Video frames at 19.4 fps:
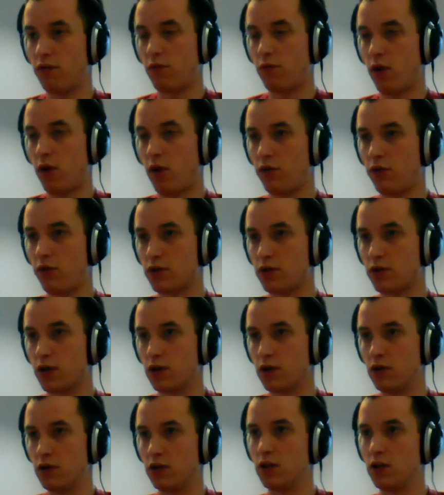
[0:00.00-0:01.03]

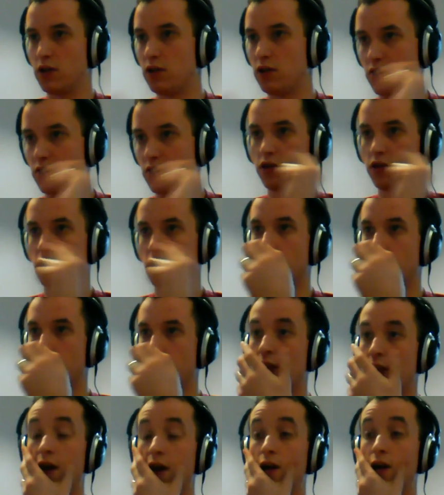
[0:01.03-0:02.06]
microseconds is in the start time in
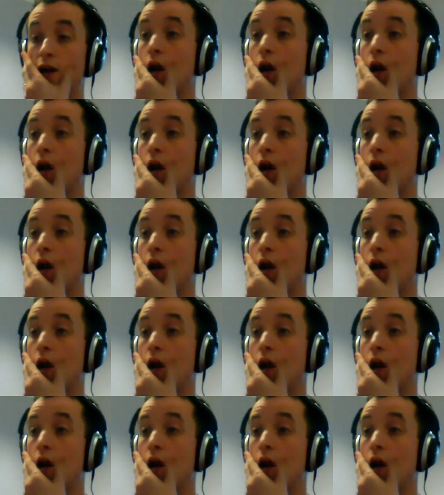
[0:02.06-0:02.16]
the header.